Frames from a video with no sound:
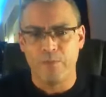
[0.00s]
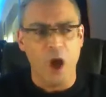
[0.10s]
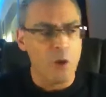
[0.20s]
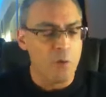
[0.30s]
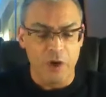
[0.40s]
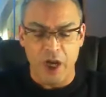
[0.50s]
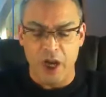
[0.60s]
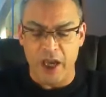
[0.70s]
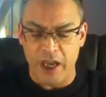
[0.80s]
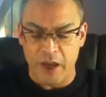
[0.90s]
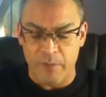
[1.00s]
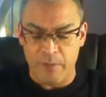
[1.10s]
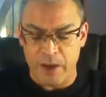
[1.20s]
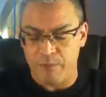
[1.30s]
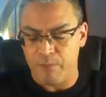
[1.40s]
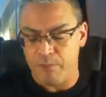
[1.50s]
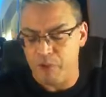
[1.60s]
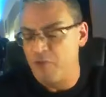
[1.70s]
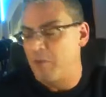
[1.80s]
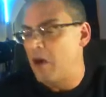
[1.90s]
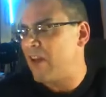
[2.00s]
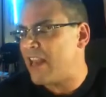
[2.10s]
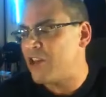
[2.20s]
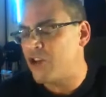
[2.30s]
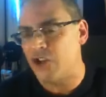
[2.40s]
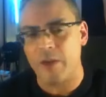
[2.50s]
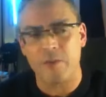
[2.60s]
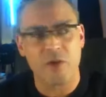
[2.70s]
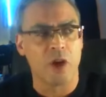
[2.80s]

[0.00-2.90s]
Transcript: I want to improve my relationships,